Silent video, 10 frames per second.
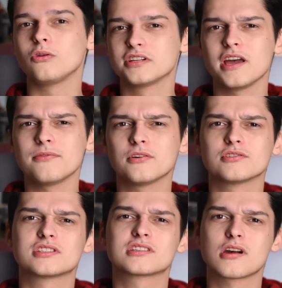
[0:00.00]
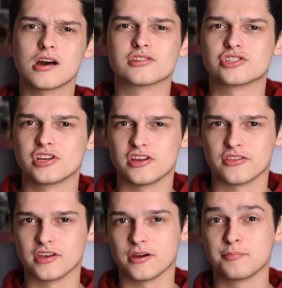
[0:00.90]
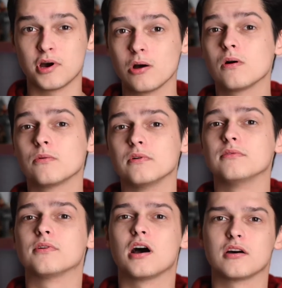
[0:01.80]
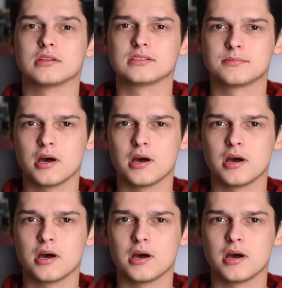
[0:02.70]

Old iPhones can't share their power with other